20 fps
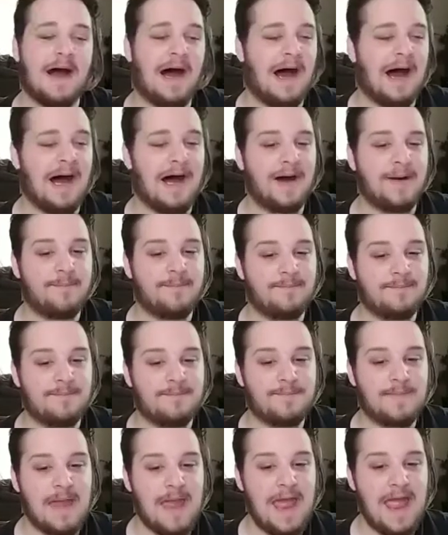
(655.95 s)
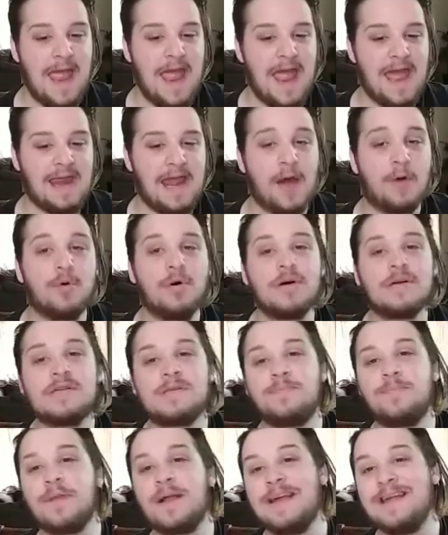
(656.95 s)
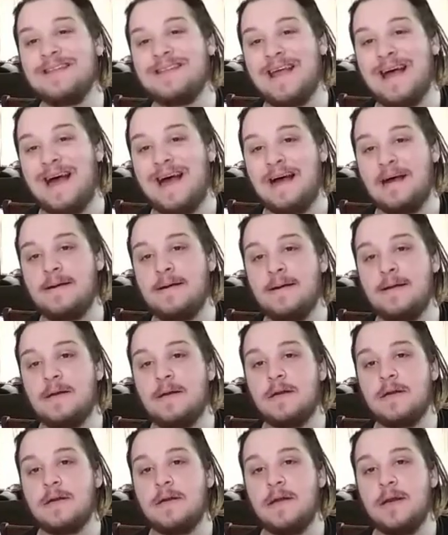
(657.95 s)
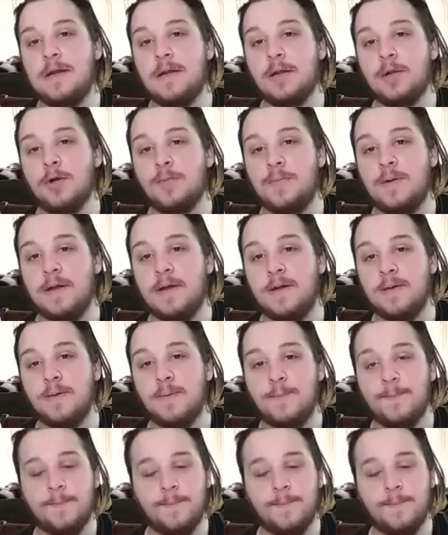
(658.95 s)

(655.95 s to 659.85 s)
And I will explain that in a little bit.